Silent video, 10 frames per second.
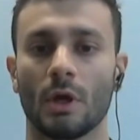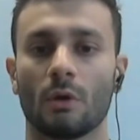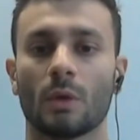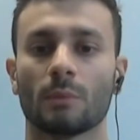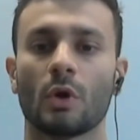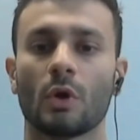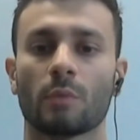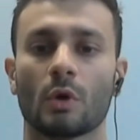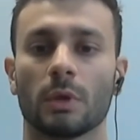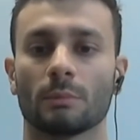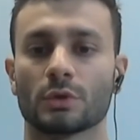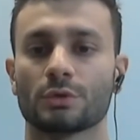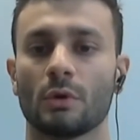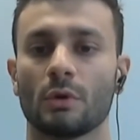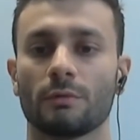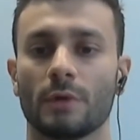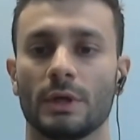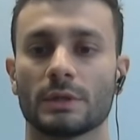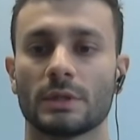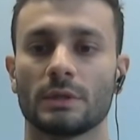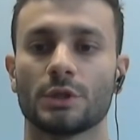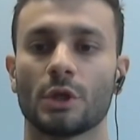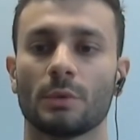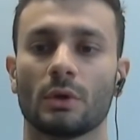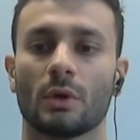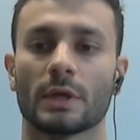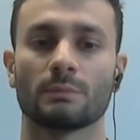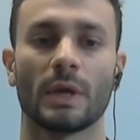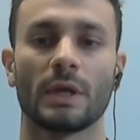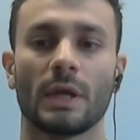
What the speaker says: One more problem to solve is that the terminal has many